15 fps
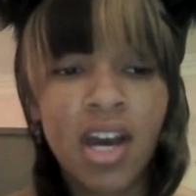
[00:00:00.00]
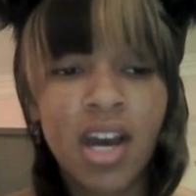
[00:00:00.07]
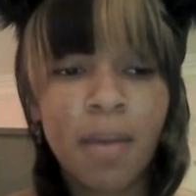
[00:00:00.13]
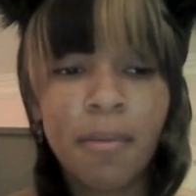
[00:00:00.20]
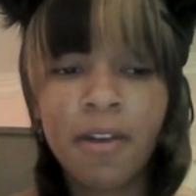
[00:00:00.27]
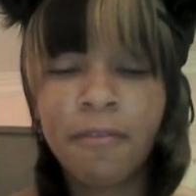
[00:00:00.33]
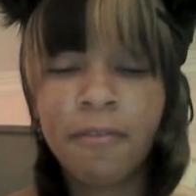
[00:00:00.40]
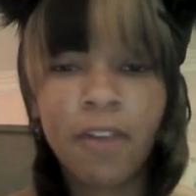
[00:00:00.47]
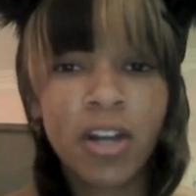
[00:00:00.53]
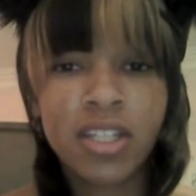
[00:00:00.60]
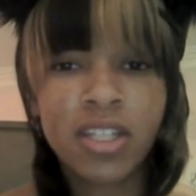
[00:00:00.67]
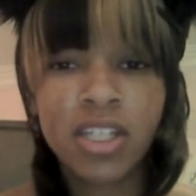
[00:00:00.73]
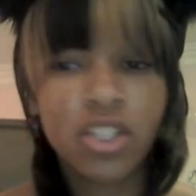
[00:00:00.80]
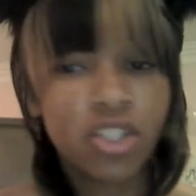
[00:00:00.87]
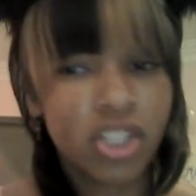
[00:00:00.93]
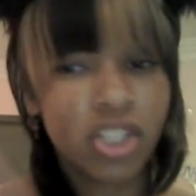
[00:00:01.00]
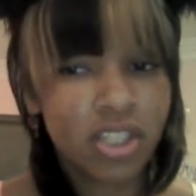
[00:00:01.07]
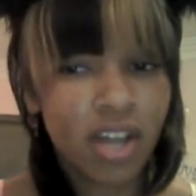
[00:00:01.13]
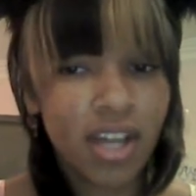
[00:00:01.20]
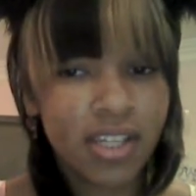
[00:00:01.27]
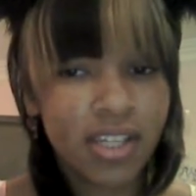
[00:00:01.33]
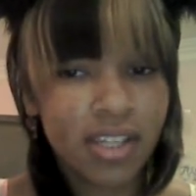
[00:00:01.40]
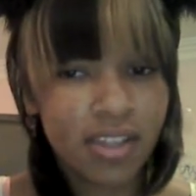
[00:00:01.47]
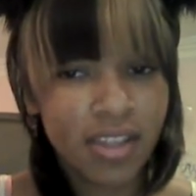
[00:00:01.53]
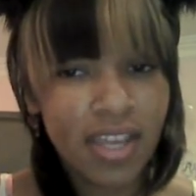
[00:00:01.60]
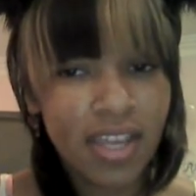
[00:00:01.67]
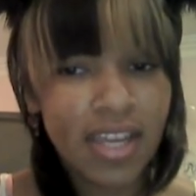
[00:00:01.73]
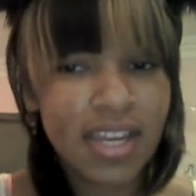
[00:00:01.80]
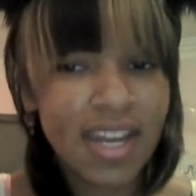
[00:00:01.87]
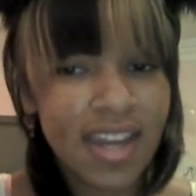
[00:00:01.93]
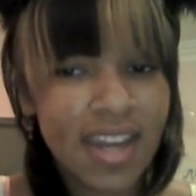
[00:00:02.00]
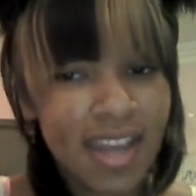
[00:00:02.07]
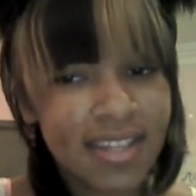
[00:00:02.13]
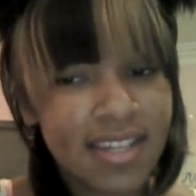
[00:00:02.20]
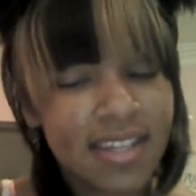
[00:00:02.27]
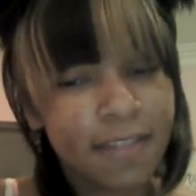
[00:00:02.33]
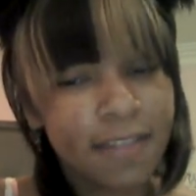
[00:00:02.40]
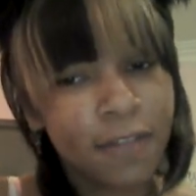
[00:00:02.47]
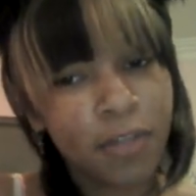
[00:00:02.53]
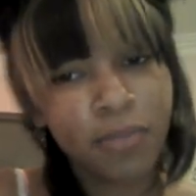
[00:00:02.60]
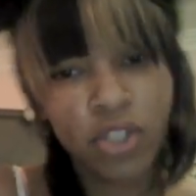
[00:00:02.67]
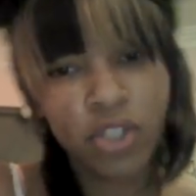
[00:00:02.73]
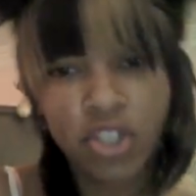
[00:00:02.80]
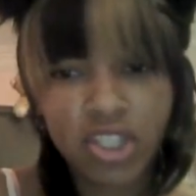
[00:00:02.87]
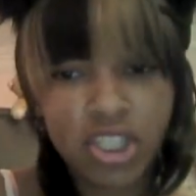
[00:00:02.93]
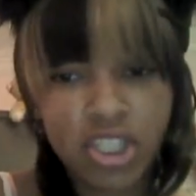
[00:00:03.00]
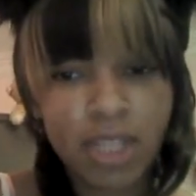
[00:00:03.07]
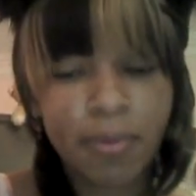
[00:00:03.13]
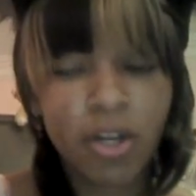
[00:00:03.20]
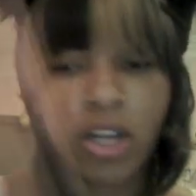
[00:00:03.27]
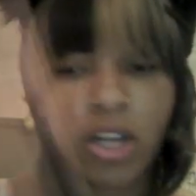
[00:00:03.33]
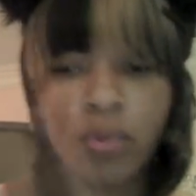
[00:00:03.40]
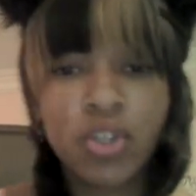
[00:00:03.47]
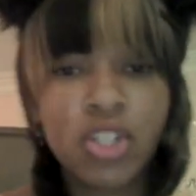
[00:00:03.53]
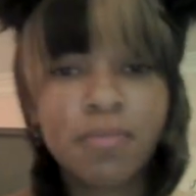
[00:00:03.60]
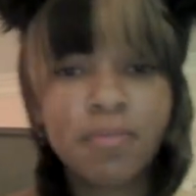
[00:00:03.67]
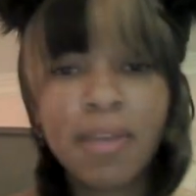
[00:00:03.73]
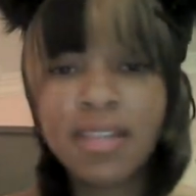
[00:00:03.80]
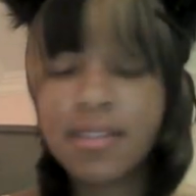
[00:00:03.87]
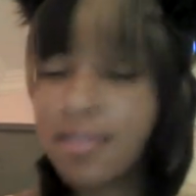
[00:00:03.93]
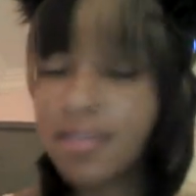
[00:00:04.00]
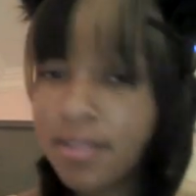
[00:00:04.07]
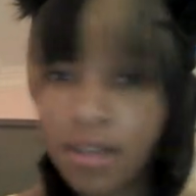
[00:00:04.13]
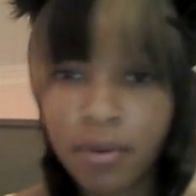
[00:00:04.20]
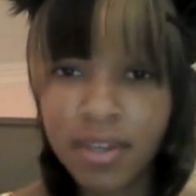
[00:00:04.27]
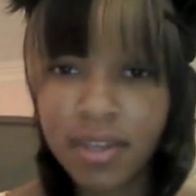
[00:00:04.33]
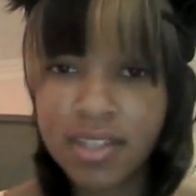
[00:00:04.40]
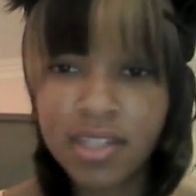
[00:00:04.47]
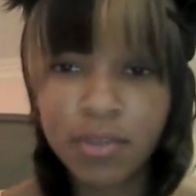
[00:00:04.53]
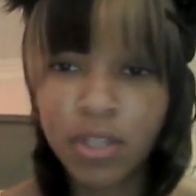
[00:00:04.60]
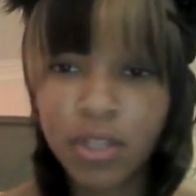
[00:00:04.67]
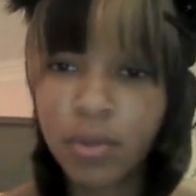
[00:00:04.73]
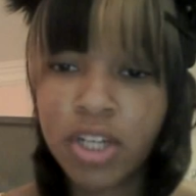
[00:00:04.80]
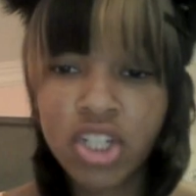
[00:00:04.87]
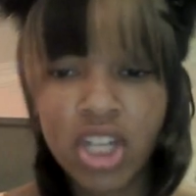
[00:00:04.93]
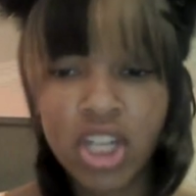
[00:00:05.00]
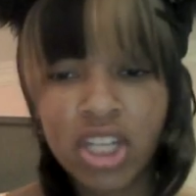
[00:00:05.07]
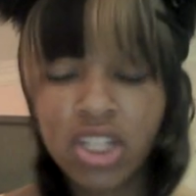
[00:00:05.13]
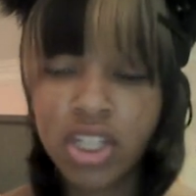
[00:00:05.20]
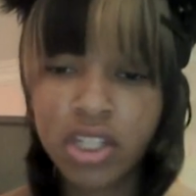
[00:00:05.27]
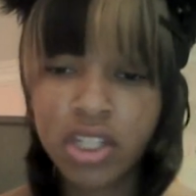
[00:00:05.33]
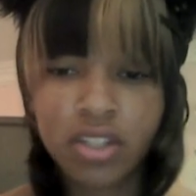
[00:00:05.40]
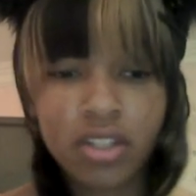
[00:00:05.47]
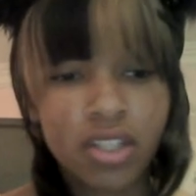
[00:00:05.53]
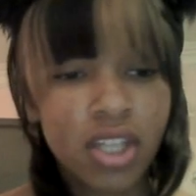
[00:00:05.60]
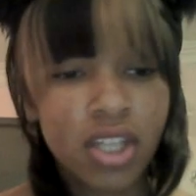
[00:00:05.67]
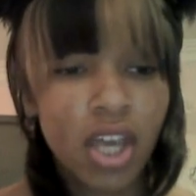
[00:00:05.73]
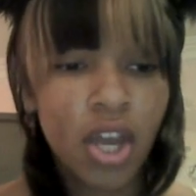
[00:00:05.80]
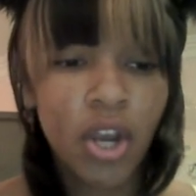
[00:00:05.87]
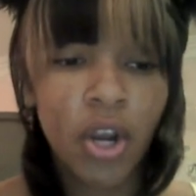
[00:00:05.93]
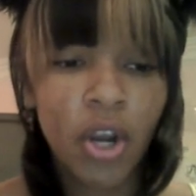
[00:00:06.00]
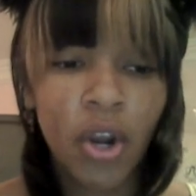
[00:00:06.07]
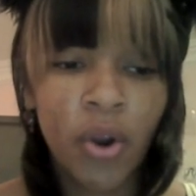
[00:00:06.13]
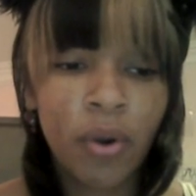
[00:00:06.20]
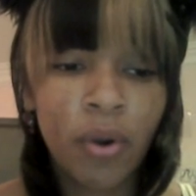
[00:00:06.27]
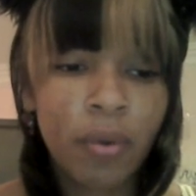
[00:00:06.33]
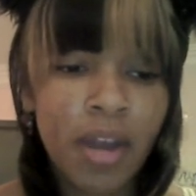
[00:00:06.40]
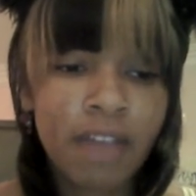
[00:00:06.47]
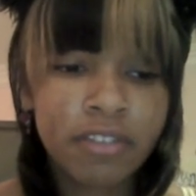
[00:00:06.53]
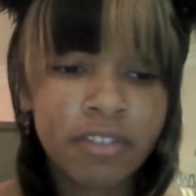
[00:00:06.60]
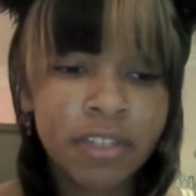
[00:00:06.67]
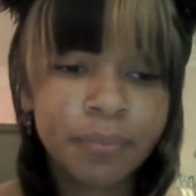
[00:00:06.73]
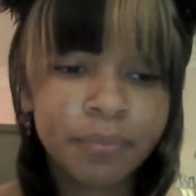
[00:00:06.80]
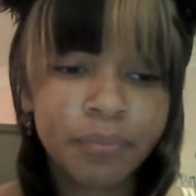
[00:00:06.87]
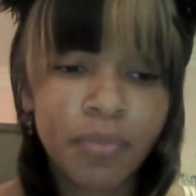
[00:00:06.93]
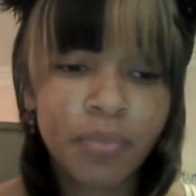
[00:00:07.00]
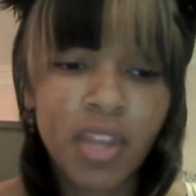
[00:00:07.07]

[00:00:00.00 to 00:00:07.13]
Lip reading: A fox ear, she's got it connected to the foam, so you just slip it on, which makes it so easy when you want to change ears or whatever.